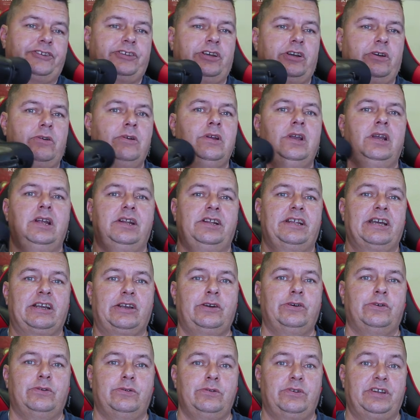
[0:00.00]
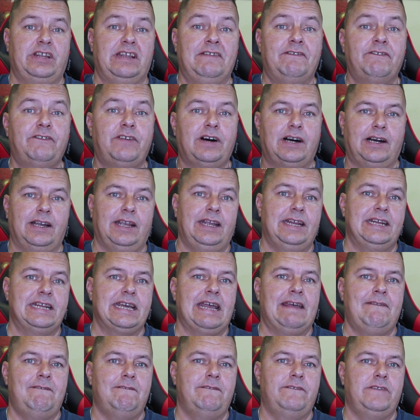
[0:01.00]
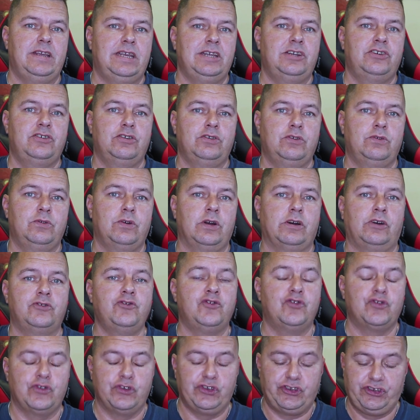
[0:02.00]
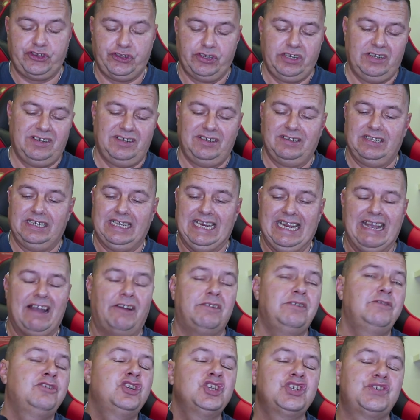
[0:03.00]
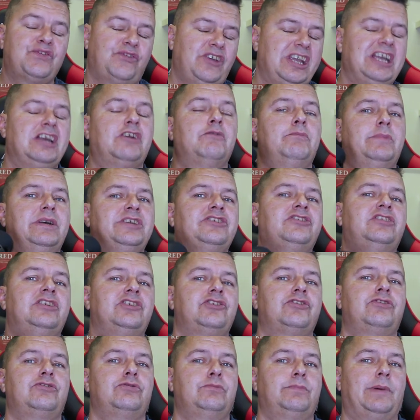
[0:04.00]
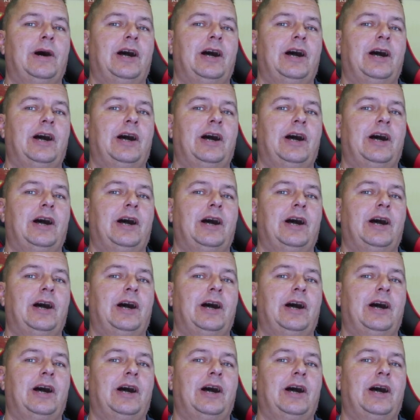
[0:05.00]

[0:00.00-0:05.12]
So they're called the Find NV200s. Yeah, just think of them as digital